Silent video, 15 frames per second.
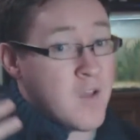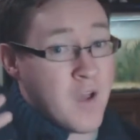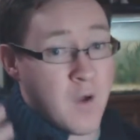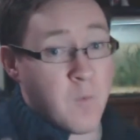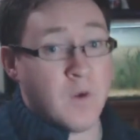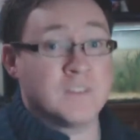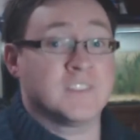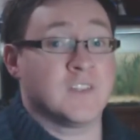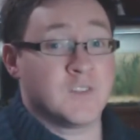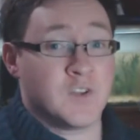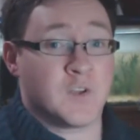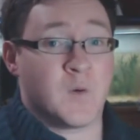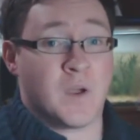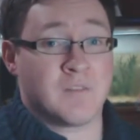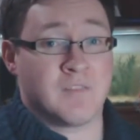now, I want to
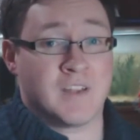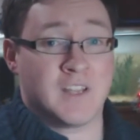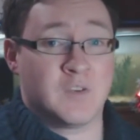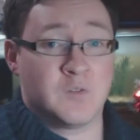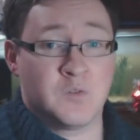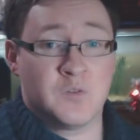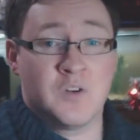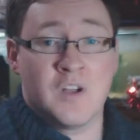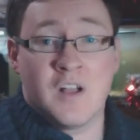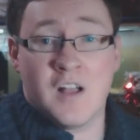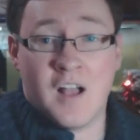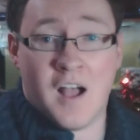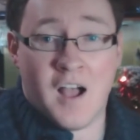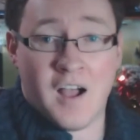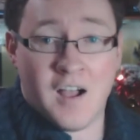do a quick video
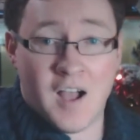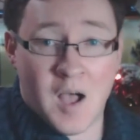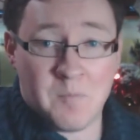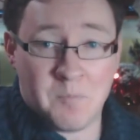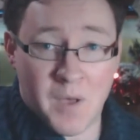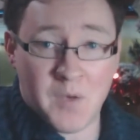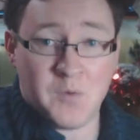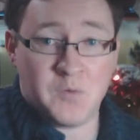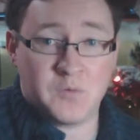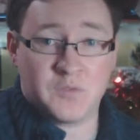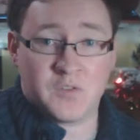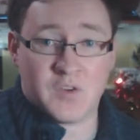about